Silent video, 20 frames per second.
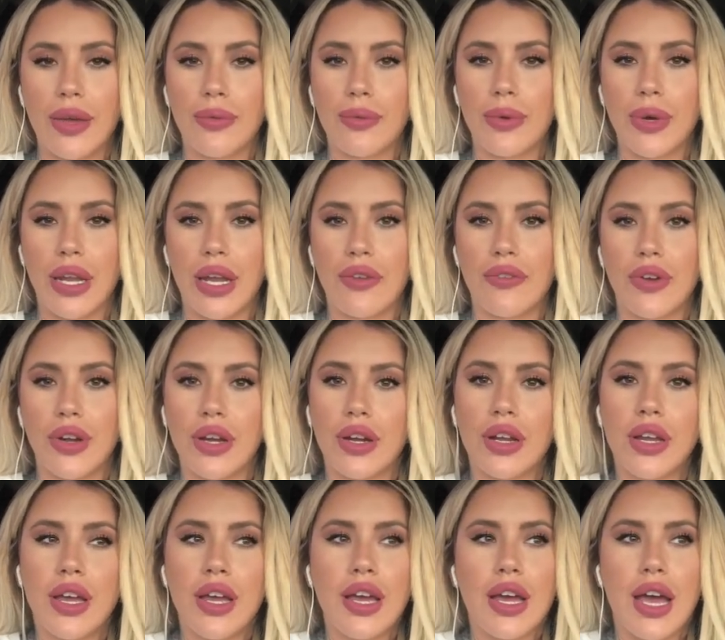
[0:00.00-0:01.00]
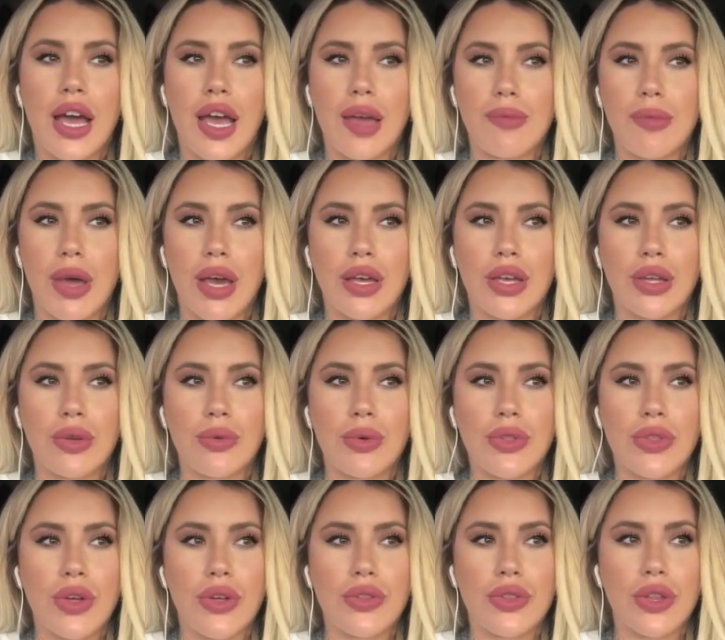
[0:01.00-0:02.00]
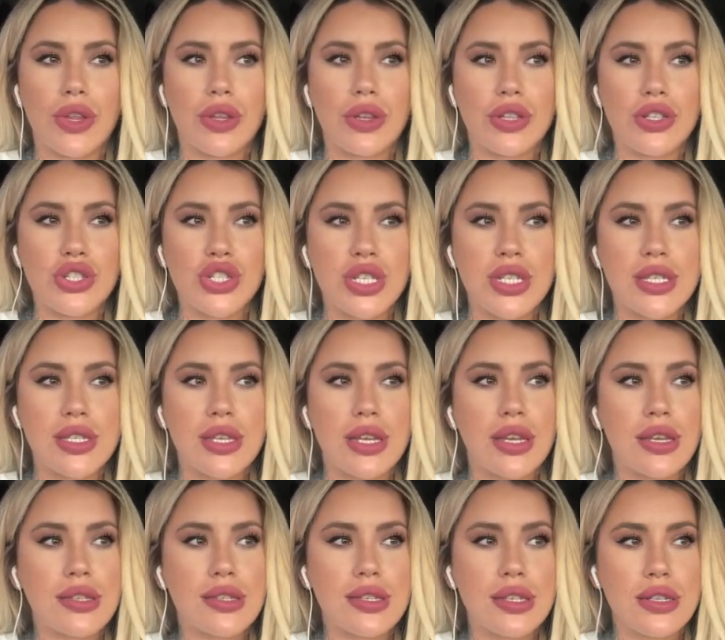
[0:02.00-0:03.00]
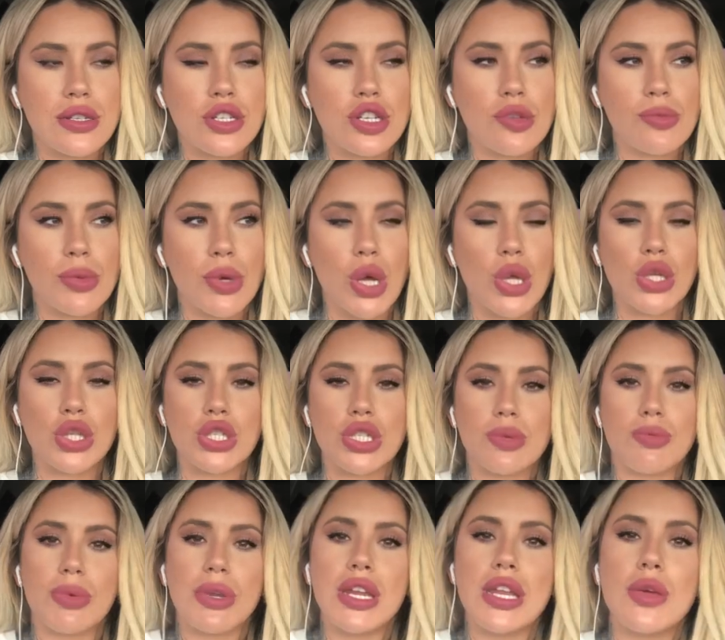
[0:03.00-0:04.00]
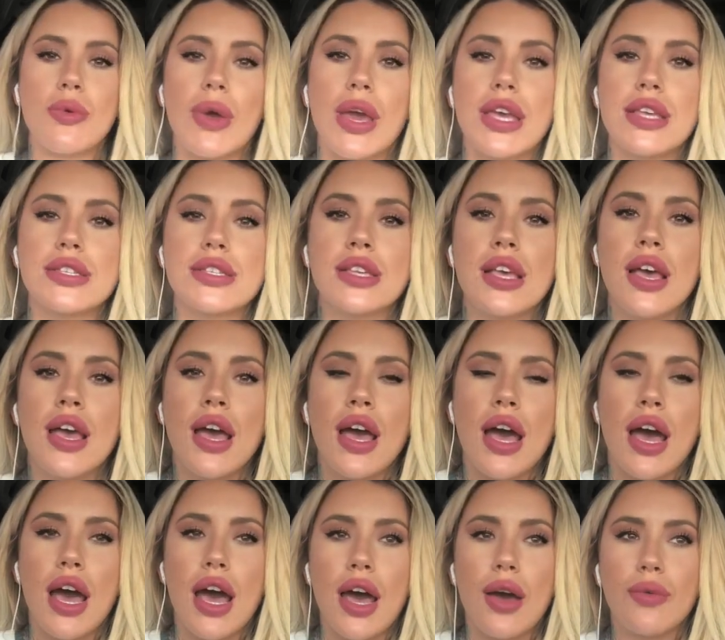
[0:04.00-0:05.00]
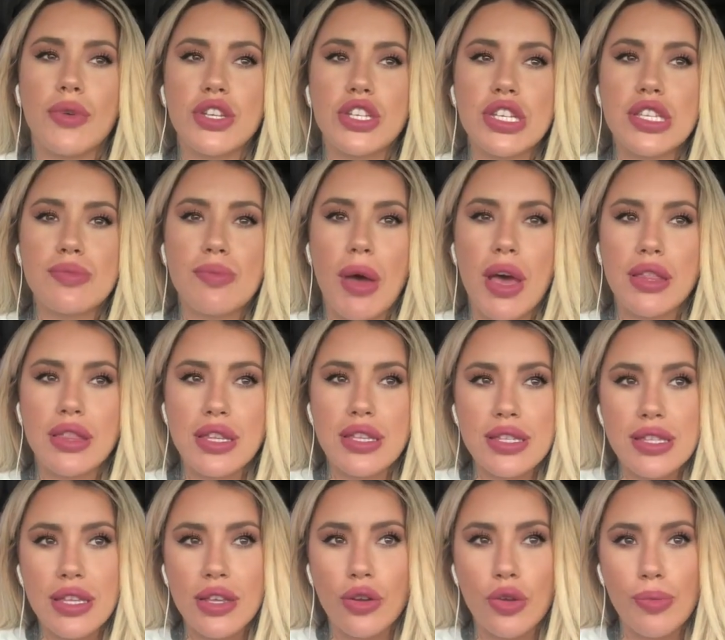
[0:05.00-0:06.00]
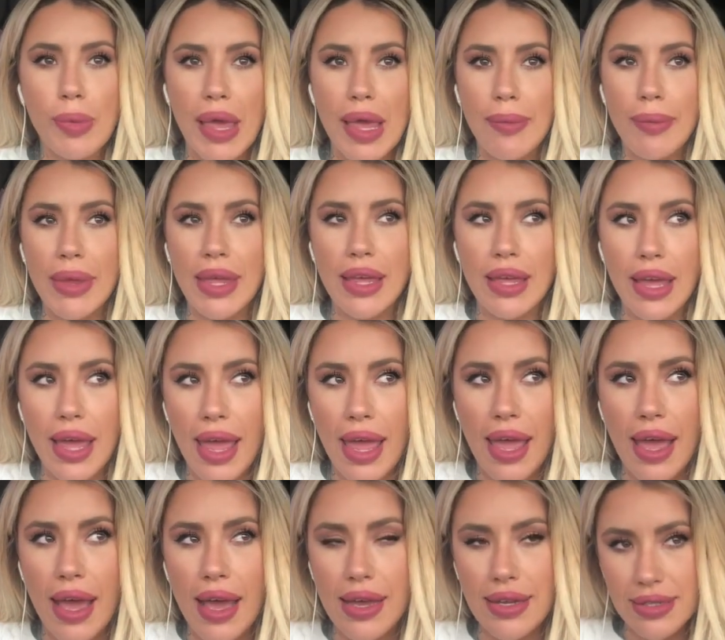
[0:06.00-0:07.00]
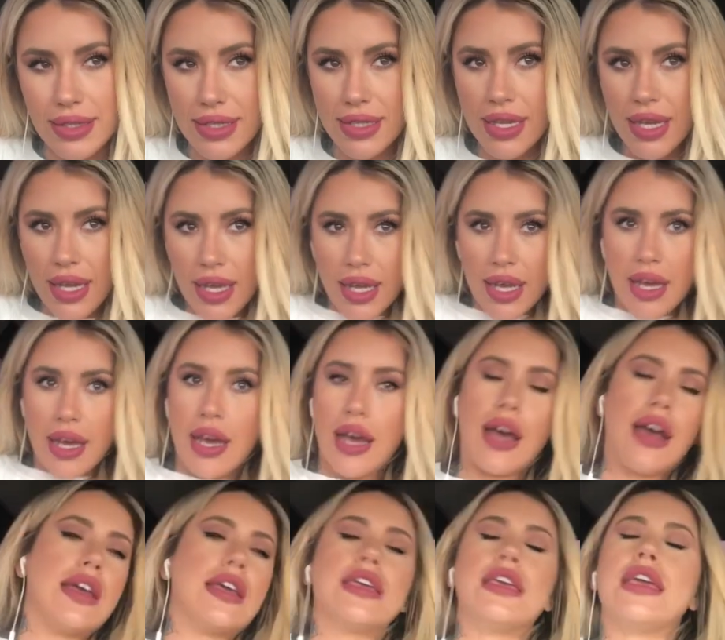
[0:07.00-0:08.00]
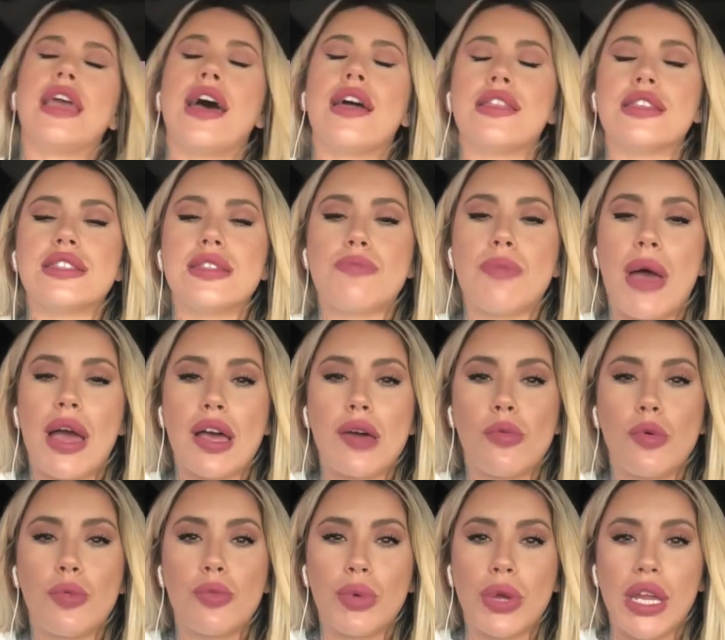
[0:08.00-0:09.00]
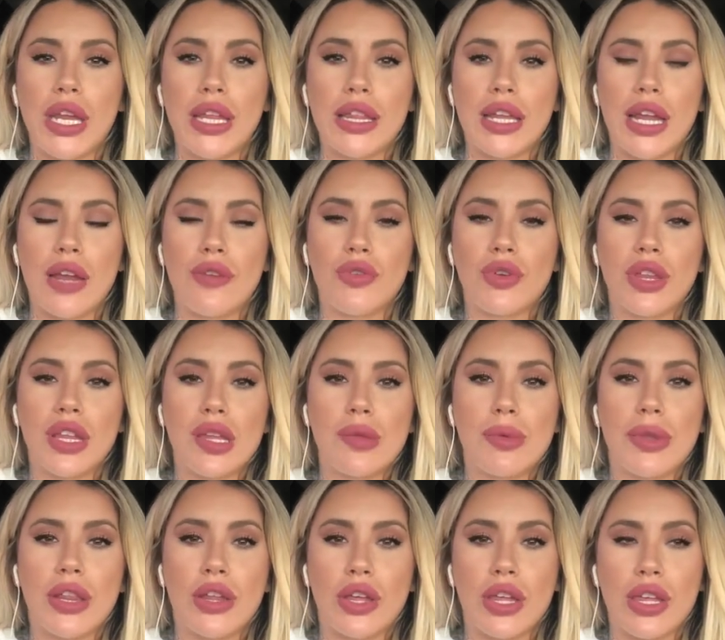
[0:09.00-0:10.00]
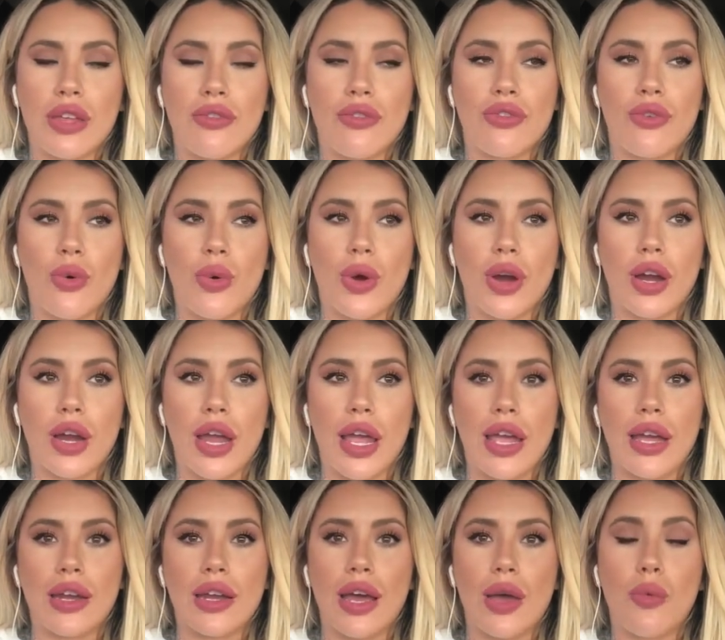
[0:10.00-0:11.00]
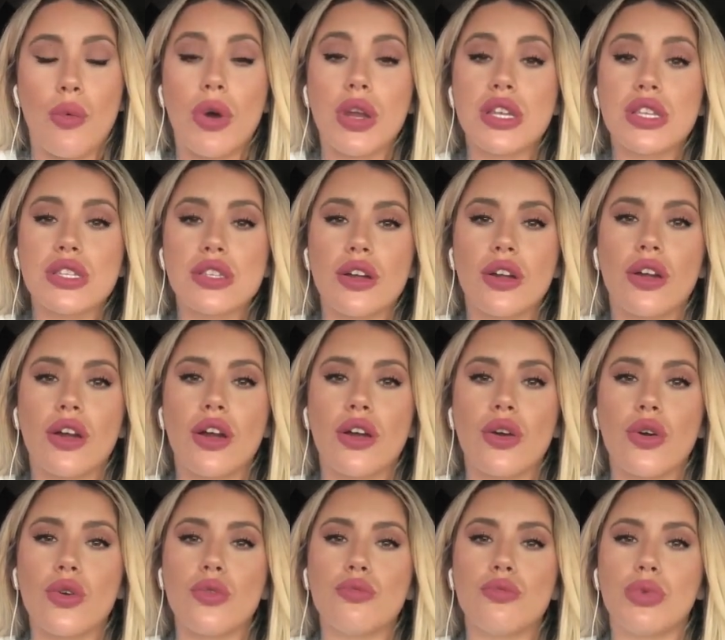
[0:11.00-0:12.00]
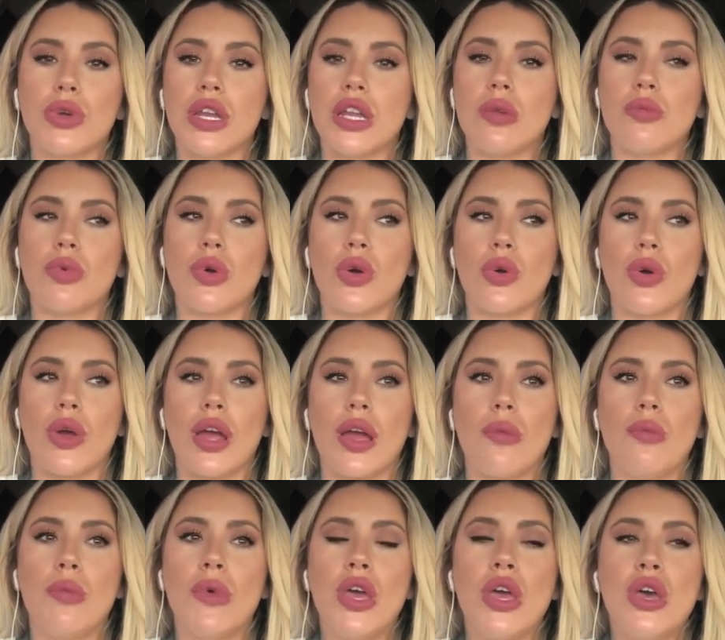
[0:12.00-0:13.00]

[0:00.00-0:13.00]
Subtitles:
whatever. I'm not good with all the logistics and terminology, but anyways, we just bought this little baby, and he had this impeccable breeding that I've really been looking for, and I want to start our own breeding program.